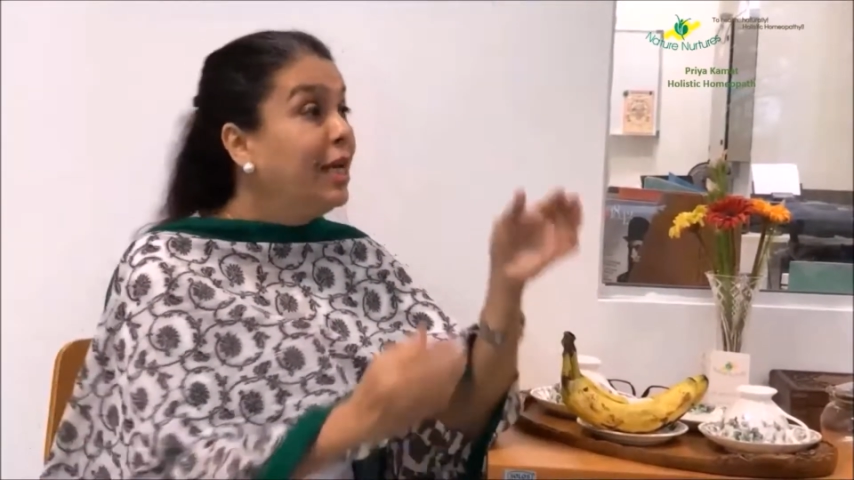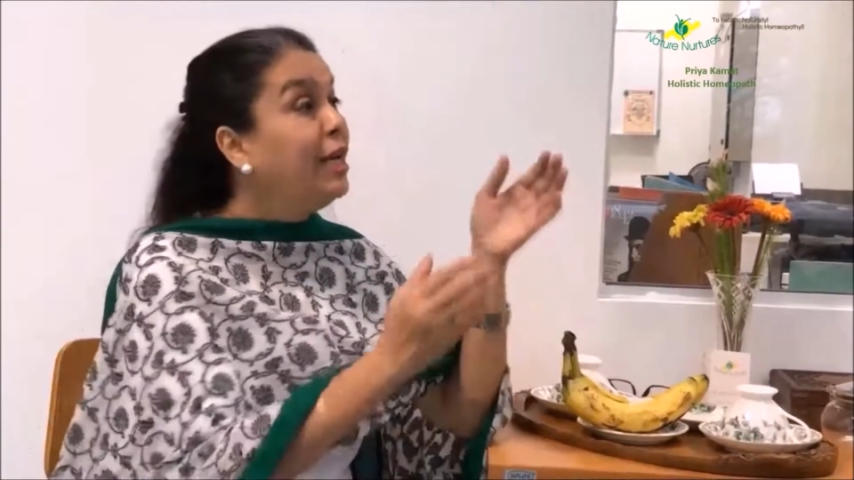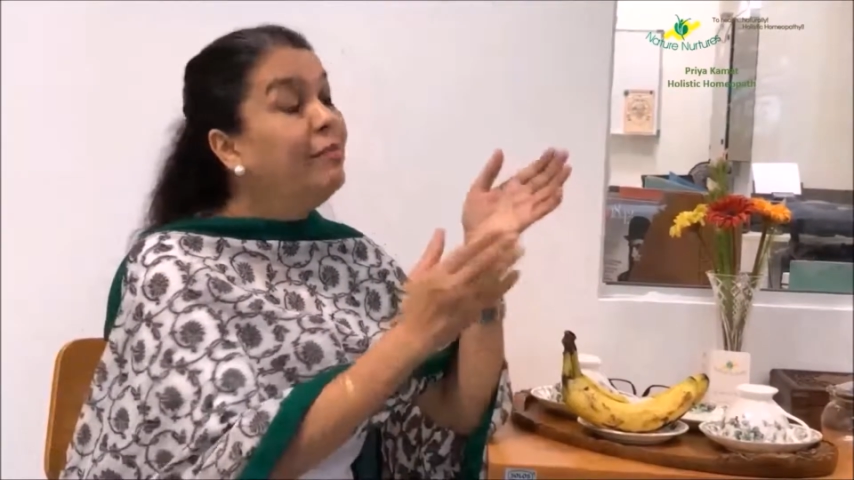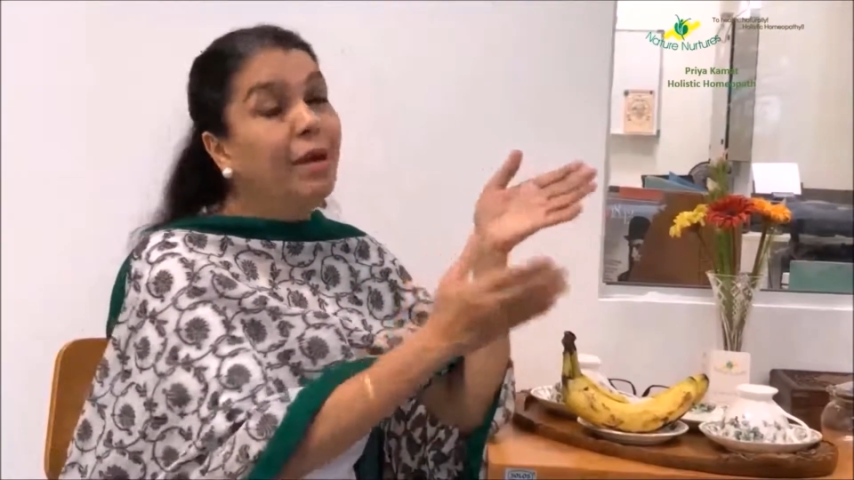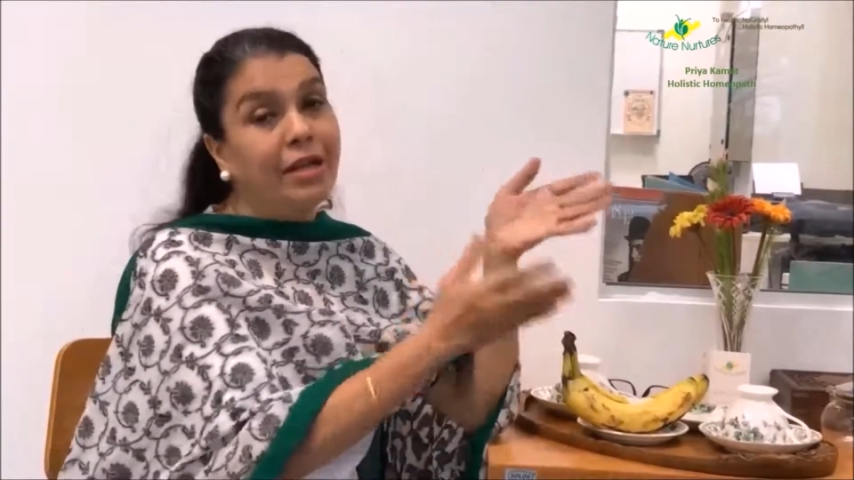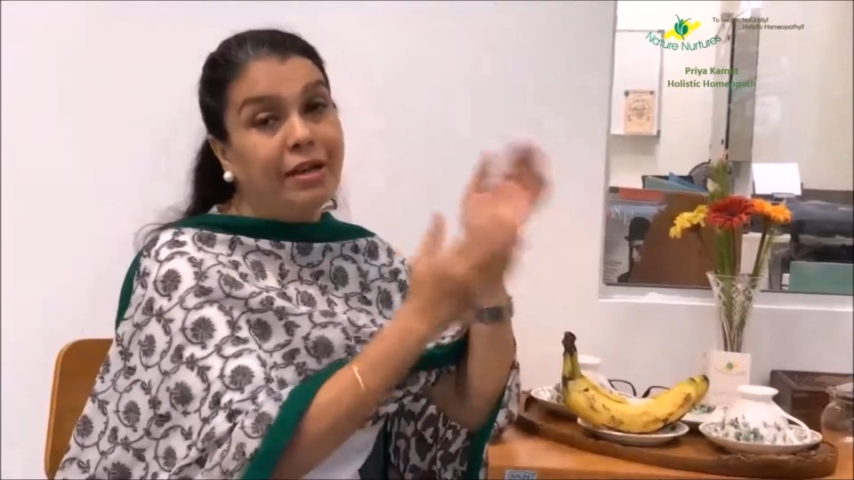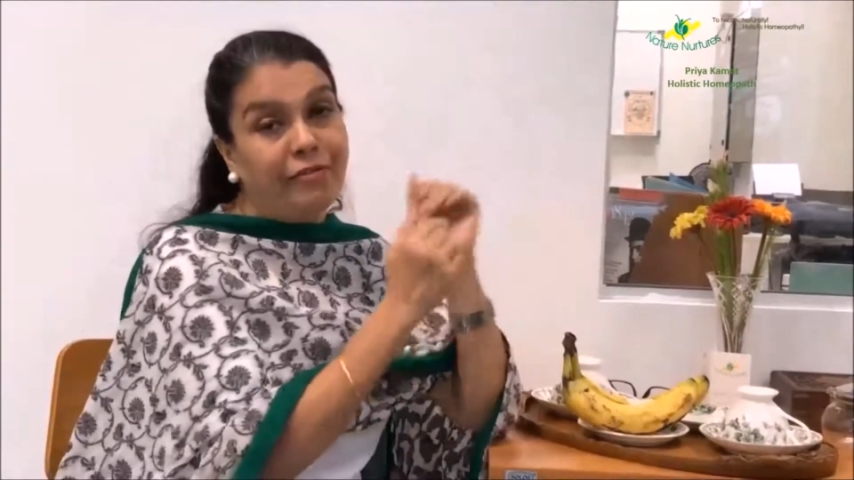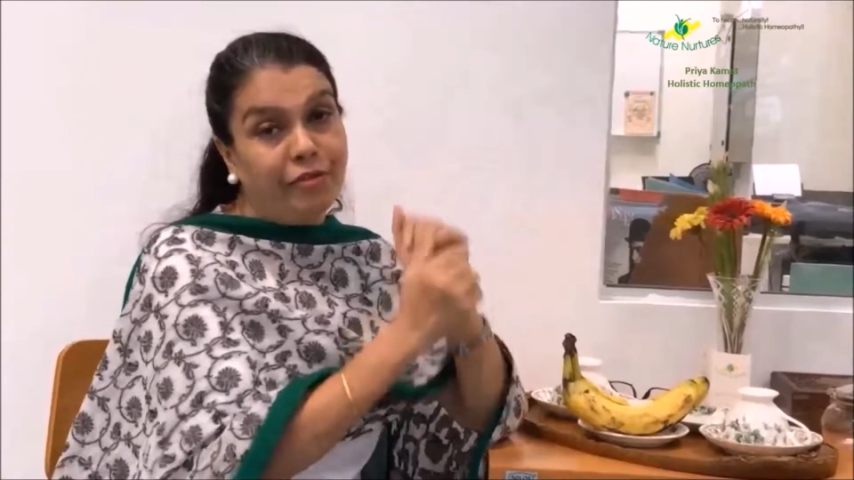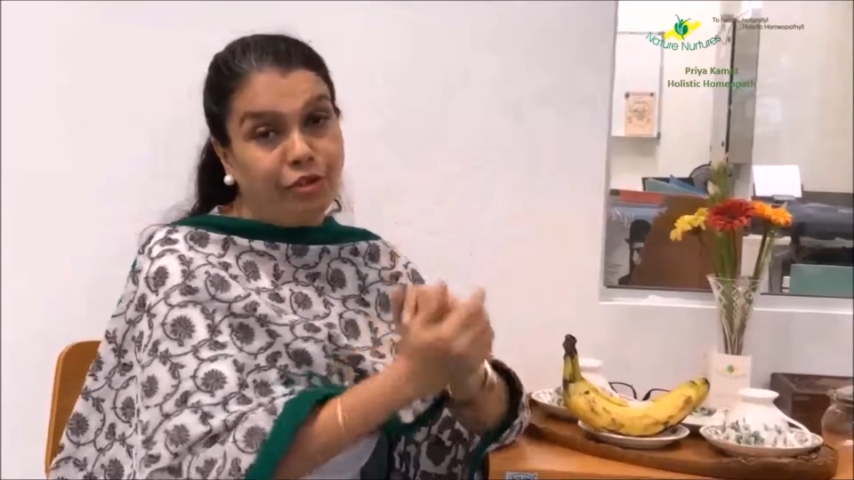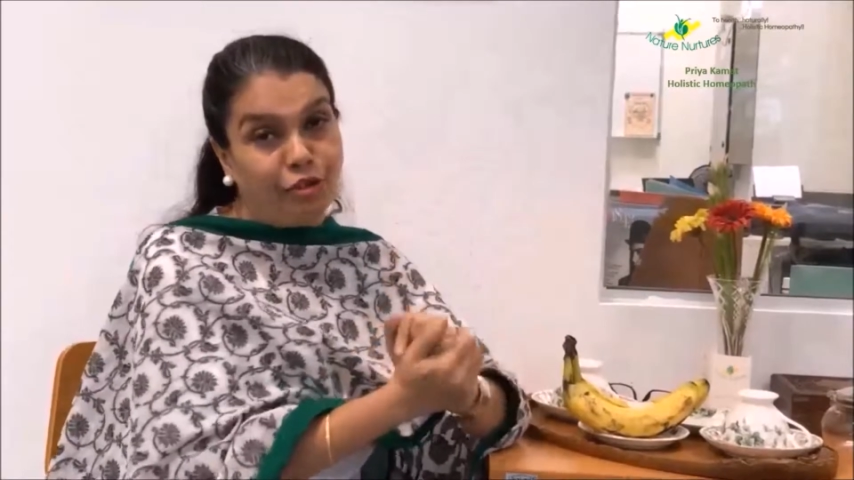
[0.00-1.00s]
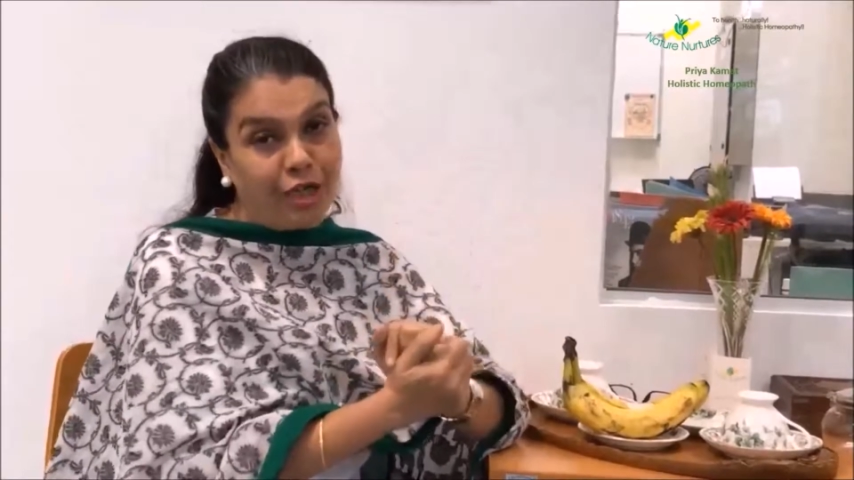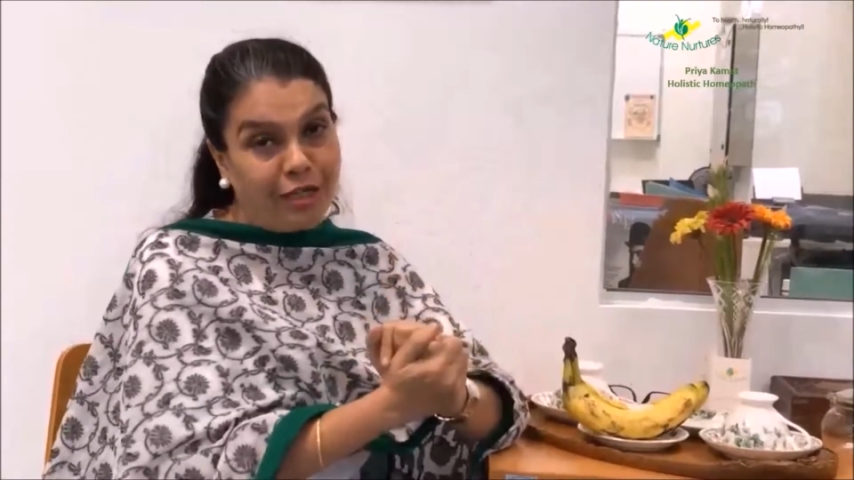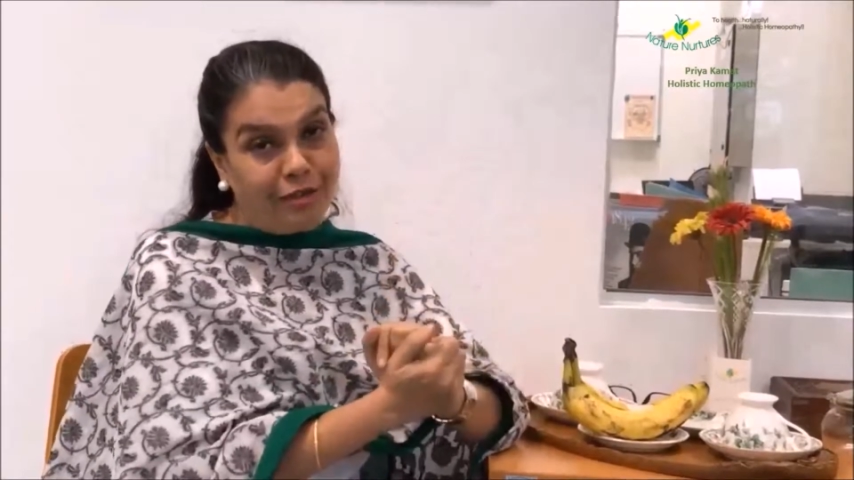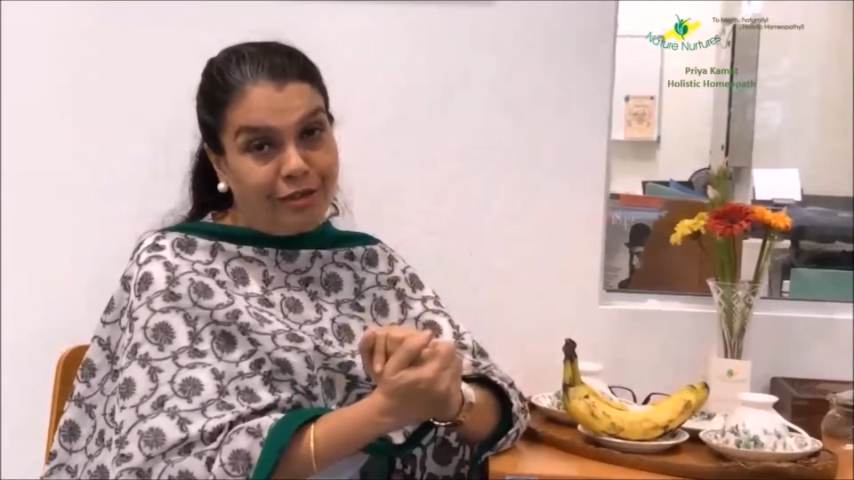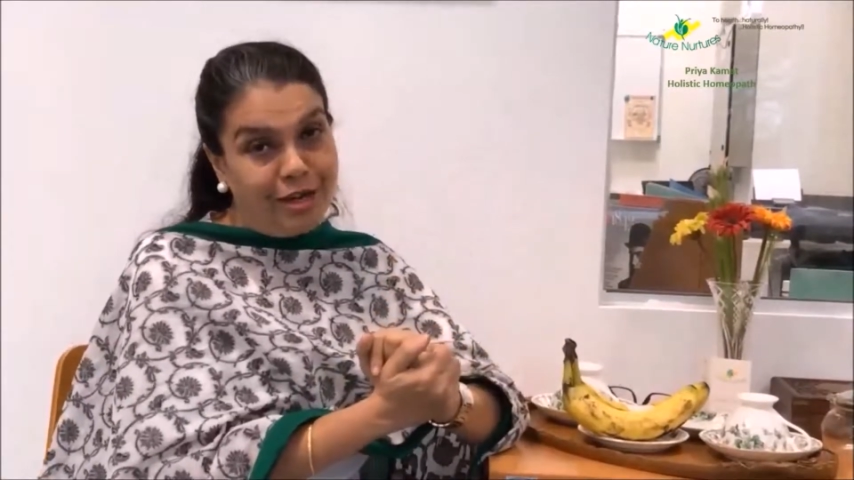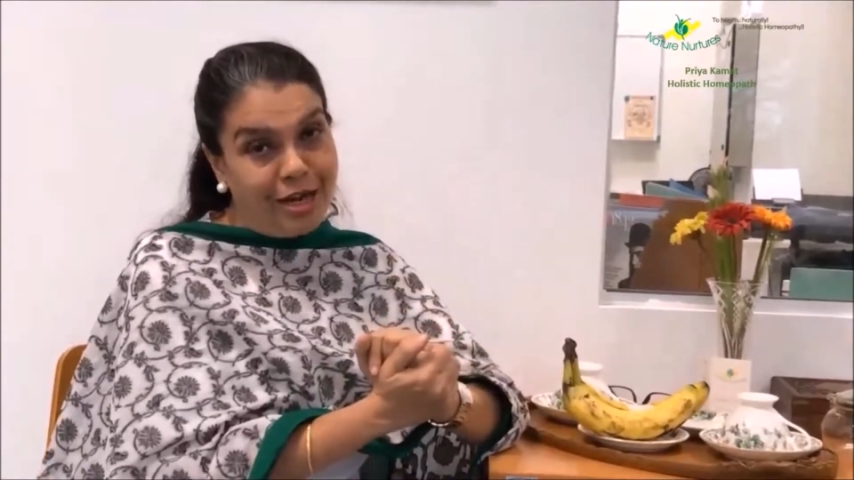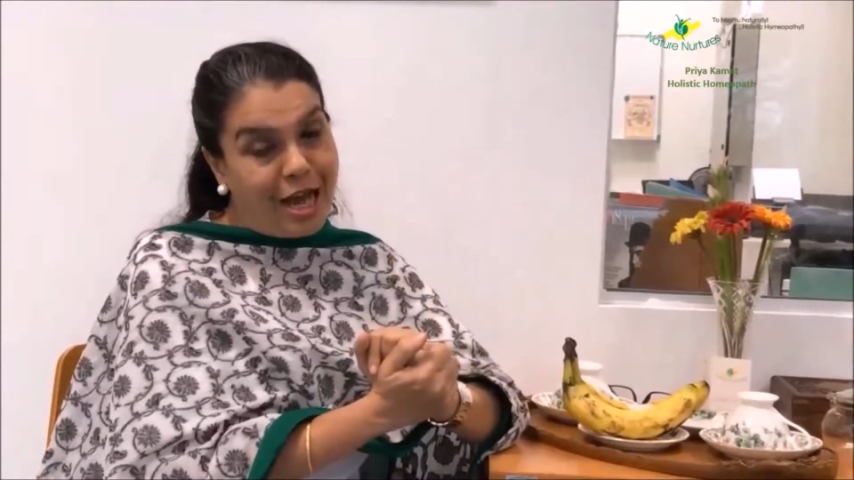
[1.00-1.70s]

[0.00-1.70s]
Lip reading: In my refrigerator,